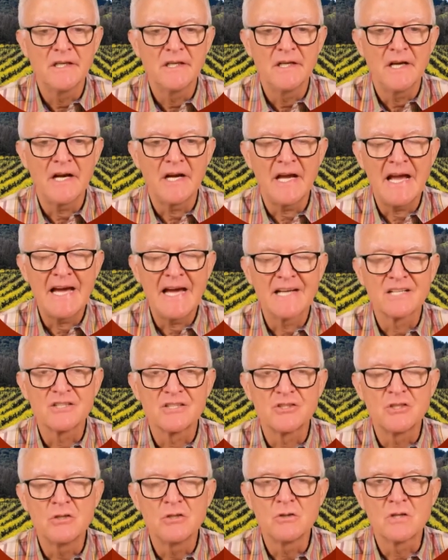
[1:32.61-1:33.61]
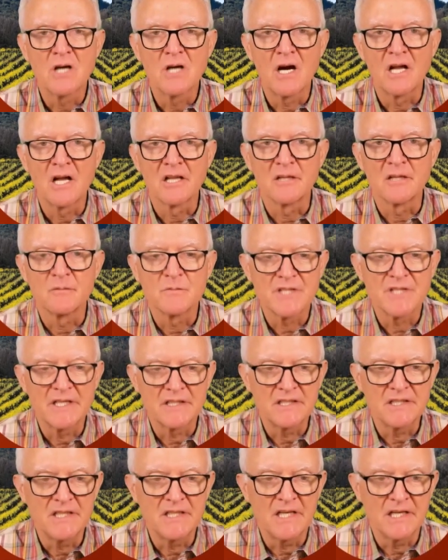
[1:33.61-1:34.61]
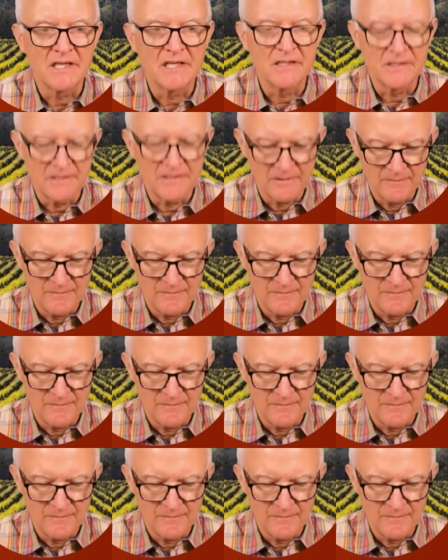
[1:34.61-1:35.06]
I added two columns at the end.